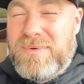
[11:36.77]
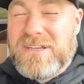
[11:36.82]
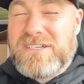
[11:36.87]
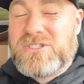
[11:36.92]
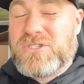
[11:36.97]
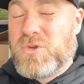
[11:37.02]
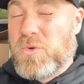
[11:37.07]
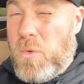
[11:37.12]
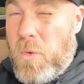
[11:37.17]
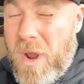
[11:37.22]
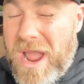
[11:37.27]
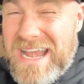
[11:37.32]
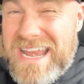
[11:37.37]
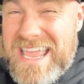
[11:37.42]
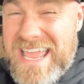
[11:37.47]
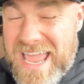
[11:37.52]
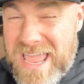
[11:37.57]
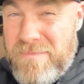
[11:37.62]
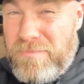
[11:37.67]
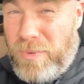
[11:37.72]
But
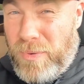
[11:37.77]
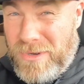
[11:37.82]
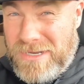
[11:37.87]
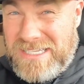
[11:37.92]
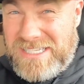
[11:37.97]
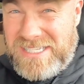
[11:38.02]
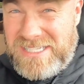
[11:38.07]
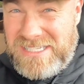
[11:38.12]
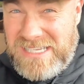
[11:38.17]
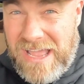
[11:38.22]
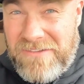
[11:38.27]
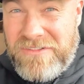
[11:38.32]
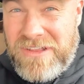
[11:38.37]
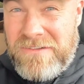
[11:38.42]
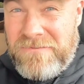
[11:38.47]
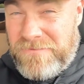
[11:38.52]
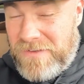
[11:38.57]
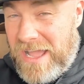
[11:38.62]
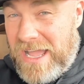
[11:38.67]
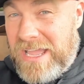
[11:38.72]

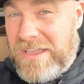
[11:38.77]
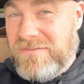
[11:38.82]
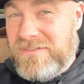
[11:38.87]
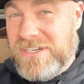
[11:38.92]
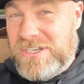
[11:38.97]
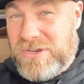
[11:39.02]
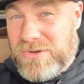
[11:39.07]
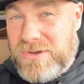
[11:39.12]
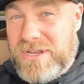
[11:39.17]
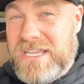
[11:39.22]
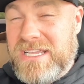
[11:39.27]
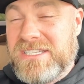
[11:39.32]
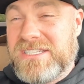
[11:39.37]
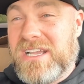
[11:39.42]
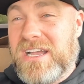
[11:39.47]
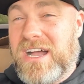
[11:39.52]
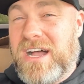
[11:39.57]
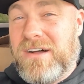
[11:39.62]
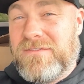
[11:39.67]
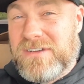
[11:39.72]
28.75 degrees
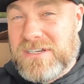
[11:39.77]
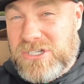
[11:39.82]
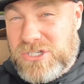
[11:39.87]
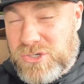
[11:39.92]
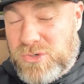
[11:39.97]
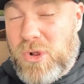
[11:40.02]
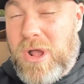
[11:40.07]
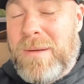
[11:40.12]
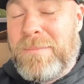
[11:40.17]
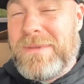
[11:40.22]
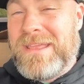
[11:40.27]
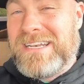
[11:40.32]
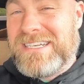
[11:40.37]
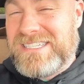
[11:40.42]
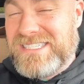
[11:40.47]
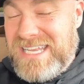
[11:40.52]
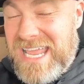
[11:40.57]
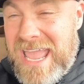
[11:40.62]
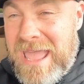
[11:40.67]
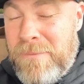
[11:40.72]
of a drop in
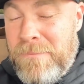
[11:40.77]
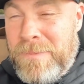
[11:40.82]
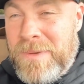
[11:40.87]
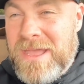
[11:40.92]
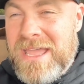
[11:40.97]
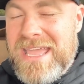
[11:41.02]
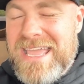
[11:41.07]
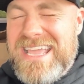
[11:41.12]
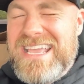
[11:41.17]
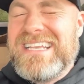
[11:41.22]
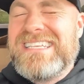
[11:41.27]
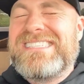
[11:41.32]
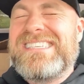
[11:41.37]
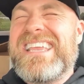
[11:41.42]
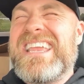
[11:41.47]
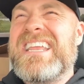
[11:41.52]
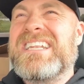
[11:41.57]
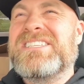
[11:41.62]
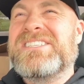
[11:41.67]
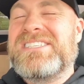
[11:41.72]
temp is
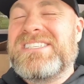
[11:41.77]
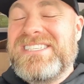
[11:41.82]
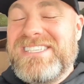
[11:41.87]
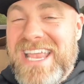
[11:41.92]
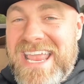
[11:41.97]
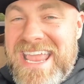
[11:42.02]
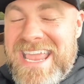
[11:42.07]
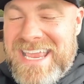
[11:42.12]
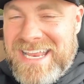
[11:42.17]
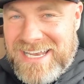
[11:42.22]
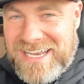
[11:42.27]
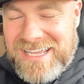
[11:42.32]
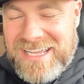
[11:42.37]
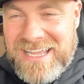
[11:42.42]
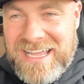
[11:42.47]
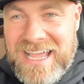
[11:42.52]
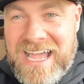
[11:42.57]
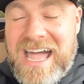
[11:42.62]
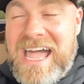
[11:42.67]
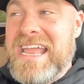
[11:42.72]
insane.
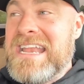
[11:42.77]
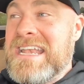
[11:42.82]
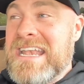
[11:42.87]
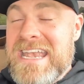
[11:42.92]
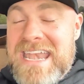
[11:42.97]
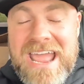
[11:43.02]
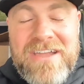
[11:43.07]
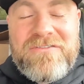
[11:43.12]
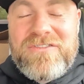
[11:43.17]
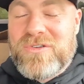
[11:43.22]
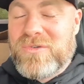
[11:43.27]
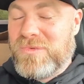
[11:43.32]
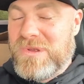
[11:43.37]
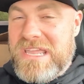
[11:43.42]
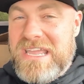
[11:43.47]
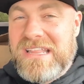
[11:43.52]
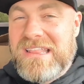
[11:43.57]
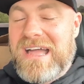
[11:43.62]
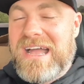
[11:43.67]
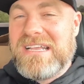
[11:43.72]
I never
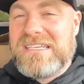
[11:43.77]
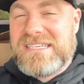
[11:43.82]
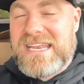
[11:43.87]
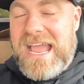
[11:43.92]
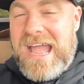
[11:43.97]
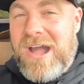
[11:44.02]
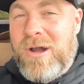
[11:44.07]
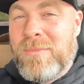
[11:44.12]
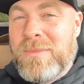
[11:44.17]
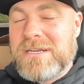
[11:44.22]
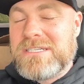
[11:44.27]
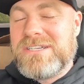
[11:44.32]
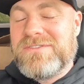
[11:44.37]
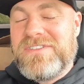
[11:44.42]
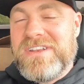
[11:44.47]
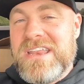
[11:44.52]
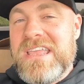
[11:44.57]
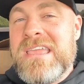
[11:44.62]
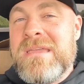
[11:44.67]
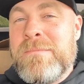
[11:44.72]
realized how much
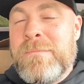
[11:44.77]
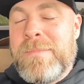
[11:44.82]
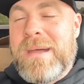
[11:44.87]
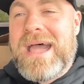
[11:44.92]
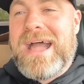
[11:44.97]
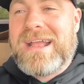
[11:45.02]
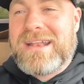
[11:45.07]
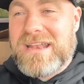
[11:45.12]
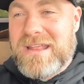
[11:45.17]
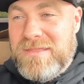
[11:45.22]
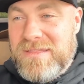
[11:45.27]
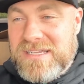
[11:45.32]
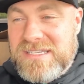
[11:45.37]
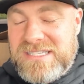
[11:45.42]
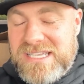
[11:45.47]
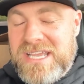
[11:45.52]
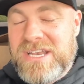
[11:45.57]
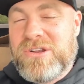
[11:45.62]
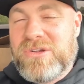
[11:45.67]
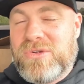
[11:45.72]
of an impact
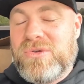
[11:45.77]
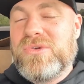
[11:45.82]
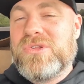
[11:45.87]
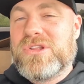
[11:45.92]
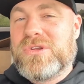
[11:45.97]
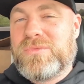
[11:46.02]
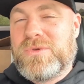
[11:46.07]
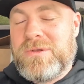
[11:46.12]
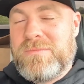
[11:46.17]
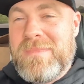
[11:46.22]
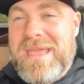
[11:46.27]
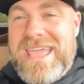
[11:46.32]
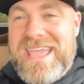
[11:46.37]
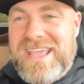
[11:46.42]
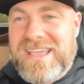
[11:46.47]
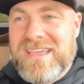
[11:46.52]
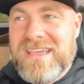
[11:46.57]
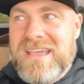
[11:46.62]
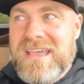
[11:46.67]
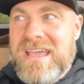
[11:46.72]
this intercooler would
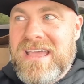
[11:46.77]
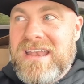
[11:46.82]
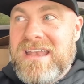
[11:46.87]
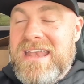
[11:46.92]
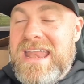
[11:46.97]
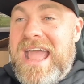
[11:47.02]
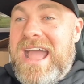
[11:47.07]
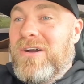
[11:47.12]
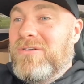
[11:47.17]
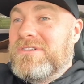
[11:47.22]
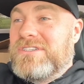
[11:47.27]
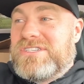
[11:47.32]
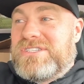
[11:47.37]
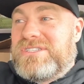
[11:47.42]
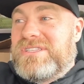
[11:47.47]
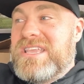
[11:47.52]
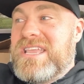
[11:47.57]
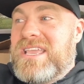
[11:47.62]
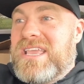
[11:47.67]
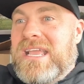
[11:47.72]
make. Now
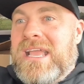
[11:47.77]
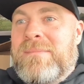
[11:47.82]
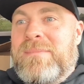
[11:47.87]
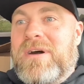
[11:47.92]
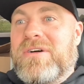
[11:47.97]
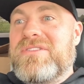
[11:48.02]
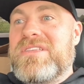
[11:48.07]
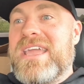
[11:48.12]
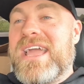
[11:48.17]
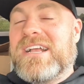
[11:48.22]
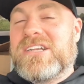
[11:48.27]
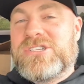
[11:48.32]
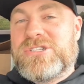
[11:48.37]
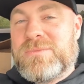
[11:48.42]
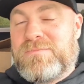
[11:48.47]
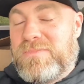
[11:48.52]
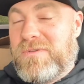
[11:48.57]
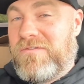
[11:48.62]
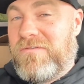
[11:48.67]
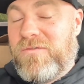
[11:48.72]
just thinking about the
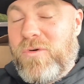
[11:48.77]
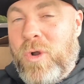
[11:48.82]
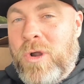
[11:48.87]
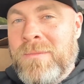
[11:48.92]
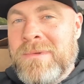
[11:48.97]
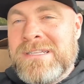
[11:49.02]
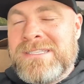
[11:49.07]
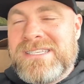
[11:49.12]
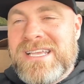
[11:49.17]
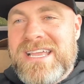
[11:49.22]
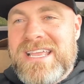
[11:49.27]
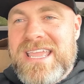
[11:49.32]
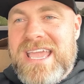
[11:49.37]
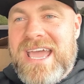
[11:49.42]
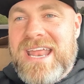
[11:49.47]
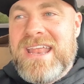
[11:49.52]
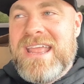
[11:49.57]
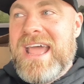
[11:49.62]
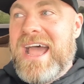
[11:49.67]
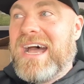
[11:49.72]
extra performance I
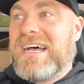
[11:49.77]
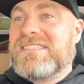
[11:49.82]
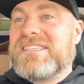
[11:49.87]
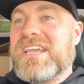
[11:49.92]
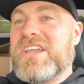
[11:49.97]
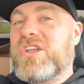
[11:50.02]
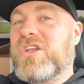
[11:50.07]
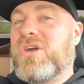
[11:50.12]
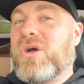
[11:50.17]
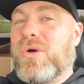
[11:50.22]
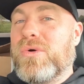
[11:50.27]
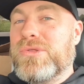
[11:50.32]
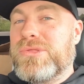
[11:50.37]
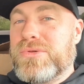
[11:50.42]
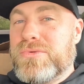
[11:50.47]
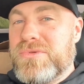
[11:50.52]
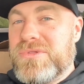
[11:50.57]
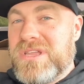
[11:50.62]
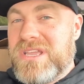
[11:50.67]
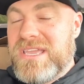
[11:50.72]
get as I go
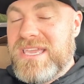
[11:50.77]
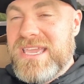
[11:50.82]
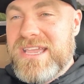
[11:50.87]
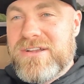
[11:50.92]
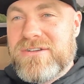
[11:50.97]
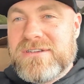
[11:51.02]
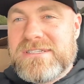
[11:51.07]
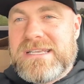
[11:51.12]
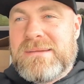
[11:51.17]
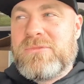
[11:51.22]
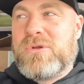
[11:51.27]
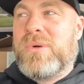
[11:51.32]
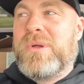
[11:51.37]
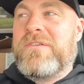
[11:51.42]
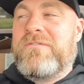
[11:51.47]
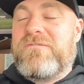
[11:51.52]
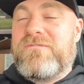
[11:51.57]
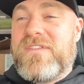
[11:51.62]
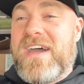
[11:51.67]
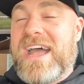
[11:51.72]
through the gears, I'm
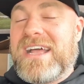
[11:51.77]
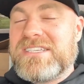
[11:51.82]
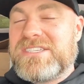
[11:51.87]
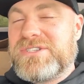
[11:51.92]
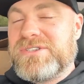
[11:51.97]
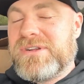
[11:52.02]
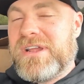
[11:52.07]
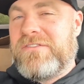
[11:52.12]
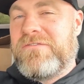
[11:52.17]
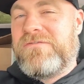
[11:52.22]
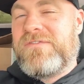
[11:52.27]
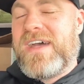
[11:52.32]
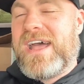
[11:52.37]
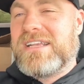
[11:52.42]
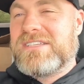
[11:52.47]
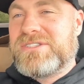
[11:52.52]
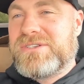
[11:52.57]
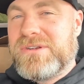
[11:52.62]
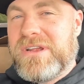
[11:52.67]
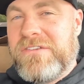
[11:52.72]
going faster and
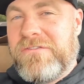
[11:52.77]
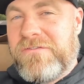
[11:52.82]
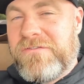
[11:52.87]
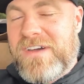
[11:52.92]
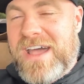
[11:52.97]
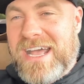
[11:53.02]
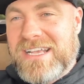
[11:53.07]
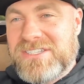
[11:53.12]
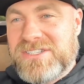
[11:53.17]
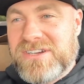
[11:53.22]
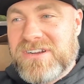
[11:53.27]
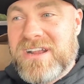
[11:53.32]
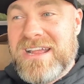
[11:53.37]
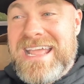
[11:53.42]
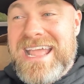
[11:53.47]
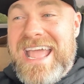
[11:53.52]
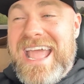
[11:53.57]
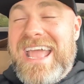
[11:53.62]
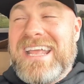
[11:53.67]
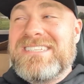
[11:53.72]
faster and faster,
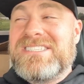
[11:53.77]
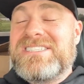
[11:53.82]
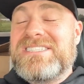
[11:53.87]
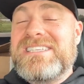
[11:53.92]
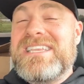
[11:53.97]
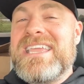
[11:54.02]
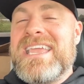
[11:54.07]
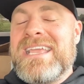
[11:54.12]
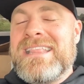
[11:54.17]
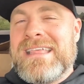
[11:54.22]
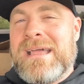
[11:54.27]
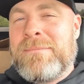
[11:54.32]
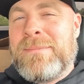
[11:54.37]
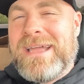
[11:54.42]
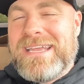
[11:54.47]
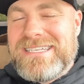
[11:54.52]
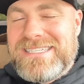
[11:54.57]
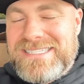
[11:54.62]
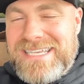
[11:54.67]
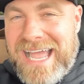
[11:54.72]
and seeing that
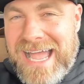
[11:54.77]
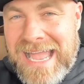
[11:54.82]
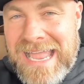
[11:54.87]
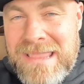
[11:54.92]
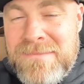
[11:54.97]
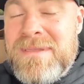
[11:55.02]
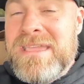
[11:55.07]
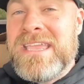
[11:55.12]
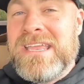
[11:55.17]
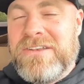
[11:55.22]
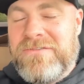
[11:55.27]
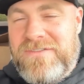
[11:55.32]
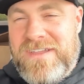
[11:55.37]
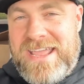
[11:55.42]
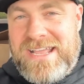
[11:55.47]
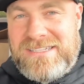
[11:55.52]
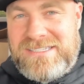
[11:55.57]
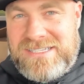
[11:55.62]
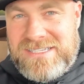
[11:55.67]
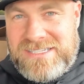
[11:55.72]
my timing
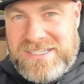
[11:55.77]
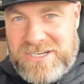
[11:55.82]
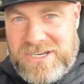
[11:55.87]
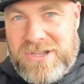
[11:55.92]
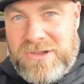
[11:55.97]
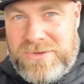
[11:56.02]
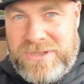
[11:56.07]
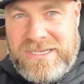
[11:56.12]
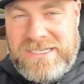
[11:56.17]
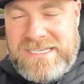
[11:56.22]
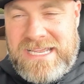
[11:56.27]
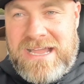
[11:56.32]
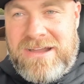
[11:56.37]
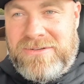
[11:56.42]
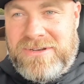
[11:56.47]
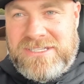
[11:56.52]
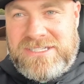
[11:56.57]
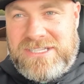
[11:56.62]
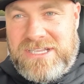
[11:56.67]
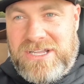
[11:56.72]
advance isn't going
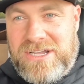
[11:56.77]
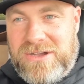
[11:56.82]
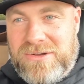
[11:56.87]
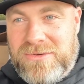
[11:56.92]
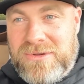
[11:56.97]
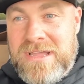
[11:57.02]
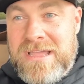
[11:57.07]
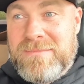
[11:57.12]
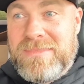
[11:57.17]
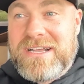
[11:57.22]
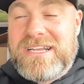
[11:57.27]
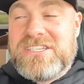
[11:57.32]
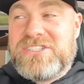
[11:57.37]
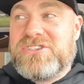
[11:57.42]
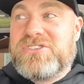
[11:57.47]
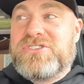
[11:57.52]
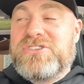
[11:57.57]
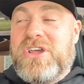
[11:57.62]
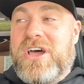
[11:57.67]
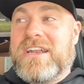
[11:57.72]
down as low because
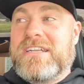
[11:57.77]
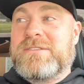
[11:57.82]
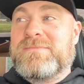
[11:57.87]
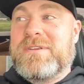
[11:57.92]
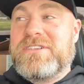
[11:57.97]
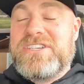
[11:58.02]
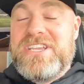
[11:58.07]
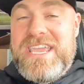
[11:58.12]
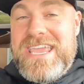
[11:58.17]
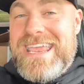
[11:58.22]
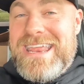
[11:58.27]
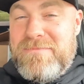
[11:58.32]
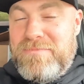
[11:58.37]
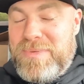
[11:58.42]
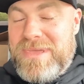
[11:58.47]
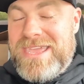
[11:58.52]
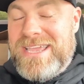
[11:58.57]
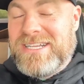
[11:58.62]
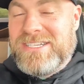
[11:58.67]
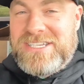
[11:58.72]
there's not as much heat
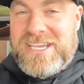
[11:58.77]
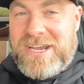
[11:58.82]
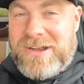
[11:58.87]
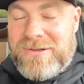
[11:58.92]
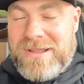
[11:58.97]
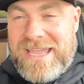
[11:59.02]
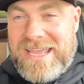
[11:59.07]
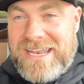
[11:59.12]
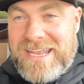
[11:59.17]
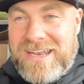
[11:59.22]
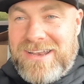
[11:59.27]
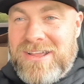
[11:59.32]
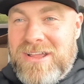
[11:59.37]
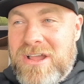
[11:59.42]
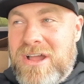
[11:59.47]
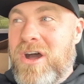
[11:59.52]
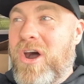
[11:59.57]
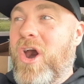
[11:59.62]
being generated.